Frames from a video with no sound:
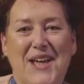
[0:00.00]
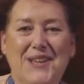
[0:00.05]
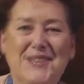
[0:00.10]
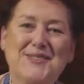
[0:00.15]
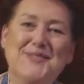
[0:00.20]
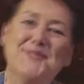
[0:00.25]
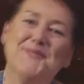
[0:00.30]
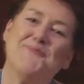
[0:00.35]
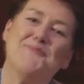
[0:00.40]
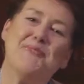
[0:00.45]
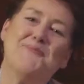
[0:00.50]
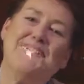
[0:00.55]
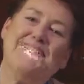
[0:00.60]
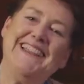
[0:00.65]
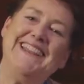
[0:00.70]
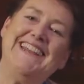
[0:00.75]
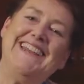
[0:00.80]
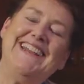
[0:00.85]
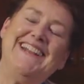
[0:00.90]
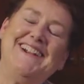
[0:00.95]
So while
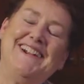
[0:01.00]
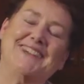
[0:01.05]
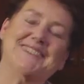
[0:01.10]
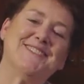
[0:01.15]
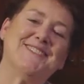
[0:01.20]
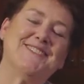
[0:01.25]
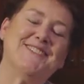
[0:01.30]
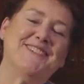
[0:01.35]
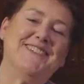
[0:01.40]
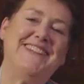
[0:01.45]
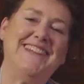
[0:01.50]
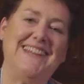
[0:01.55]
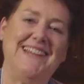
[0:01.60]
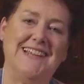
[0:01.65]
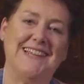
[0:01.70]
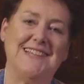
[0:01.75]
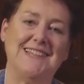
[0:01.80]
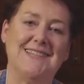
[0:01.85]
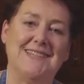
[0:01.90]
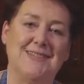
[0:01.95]
the custard
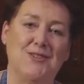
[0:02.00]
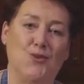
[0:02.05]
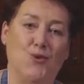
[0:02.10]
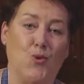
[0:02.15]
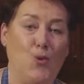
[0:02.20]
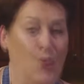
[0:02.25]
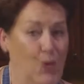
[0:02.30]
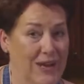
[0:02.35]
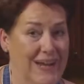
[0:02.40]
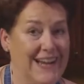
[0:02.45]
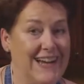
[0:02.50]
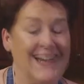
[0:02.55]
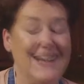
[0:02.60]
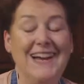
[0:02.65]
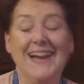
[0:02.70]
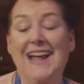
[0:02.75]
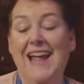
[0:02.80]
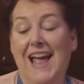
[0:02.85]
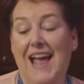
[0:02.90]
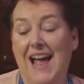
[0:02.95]
is cooling,
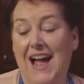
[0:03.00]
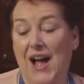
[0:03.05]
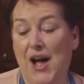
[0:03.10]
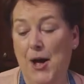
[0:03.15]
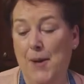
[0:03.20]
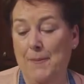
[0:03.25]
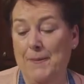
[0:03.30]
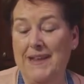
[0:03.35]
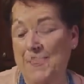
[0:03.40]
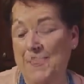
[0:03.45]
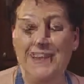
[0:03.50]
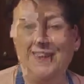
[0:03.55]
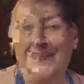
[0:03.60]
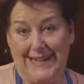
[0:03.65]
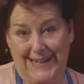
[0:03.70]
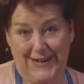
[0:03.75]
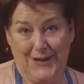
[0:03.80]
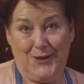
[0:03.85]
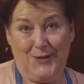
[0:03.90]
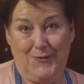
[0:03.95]
let's
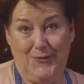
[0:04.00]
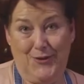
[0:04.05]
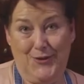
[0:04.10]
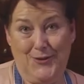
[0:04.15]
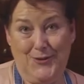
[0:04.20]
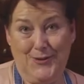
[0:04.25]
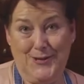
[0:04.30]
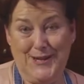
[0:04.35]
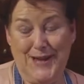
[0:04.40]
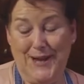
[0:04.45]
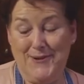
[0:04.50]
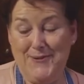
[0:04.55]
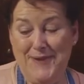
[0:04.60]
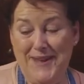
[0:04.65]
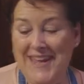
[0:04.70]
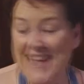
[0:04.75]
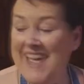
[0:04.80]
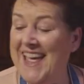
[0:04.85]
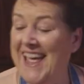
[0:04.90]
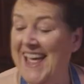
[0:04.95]
take care of the dough, shall
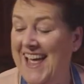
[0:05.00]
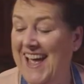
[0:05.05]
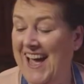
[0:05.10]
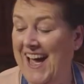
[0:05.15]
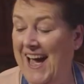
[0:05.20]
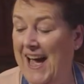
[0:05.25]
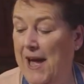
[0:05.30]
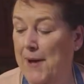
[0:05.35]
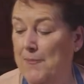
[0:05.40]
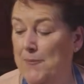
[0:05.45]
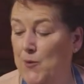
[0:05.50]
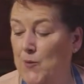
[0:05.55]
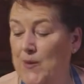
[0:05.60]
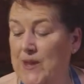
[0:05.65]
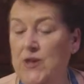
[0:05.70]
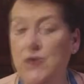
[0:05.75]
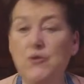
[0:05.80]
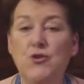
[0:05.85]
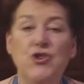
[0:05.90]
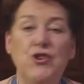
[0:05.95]
we? We
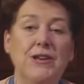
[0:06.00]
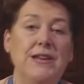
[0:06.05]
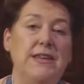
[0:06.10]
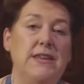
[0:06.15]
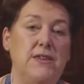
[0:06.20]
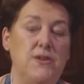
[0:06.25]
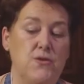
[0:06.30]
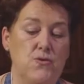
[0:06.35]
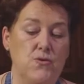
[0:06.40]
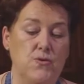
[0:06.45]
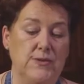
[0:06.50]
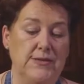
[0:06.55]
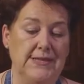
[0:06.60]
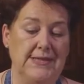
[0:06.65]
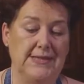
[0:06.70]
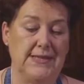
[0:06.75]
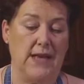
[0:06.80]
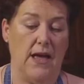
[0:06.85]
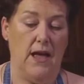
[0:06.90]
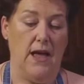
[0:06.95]
usually
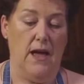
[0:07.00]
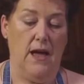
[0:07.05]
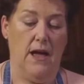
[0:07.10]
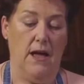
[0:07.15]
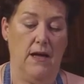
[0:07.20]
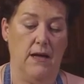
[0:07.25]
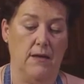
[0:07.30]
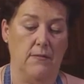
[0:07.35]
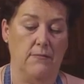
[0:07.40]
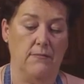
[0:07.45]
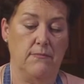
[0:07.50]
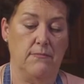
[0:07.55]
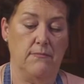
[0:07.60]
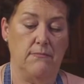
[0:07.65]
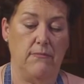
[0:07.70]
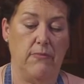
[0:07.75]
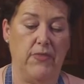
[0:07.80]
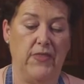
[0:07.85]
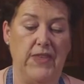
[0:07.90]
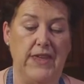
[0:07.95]
use
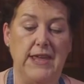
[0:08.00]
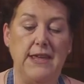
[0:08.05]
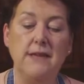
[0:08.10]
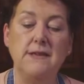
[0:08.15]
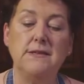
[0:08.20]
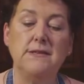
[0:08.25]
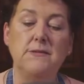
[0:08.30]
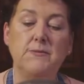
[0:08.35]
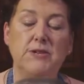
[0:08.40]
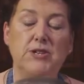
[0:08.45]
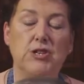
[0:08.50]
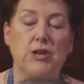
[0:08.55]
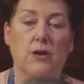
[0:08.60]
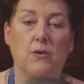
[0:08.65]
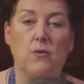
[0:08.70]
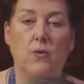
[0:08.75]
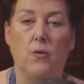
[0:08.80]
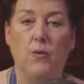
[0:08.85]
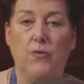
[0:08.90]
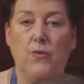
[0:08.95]
these, which are
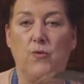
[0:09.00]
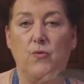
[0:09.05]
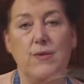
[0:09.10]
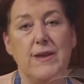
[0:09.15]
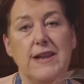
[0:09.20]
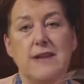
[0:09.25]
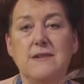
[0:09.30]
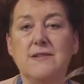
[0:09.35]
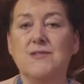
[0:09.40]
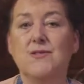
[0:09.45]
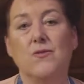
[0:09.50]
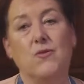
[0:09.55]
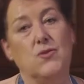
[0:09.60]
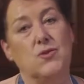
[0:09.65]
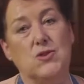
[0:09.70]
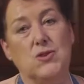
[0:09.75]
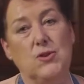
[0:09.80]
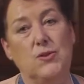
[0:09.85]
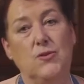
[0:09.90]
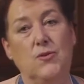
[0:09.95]
called the rims or the
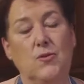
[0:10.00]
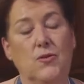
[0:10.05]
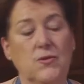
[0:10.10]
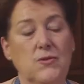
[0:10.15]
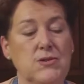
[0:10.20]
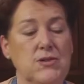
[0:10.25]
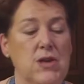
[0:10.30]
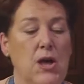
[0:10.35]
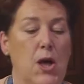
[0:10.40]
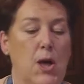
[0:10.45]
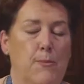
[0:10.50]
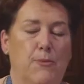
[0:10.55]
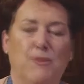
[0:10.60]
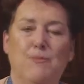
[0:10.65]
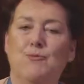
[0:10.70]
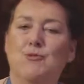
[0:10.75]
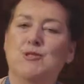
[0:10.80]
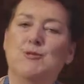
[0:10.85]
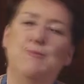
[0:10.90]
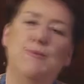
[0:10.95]
circles, but
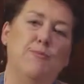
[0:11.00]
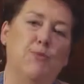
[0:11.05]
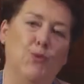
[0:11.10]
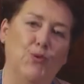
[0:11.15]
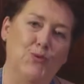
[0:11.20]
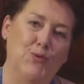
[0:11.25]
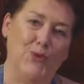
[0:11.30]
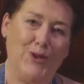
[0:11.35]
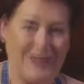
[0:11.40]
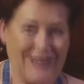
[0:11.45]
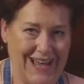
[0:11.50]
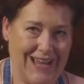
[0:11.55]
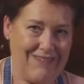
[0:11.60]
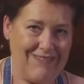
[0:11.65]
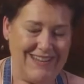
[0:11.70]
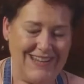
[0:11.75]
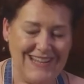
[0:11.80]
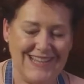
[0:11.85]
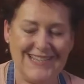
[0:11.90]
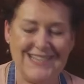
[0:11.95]
most people do not have
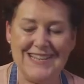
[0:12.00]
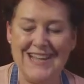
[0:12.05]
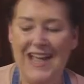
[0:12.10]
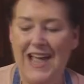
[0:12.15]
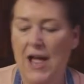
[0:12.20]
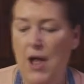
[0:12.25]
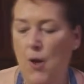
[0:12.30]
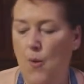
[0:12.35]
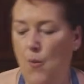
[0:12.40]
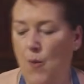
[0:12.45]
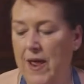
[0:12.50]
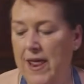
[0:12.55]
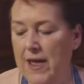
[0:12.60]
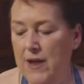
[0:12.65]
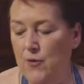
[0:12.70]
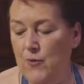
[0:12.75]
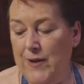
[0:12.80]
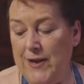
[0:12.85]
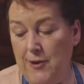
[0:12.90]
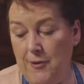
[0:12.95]
these. What I
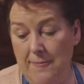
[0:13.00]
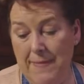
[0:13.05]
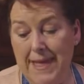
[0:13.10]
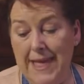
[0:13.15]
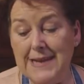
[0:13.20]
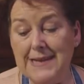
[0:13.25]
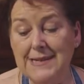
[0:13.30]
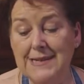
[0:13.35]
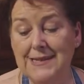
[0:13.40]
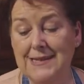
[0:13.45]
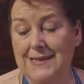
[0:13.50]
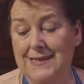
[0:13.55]
recommend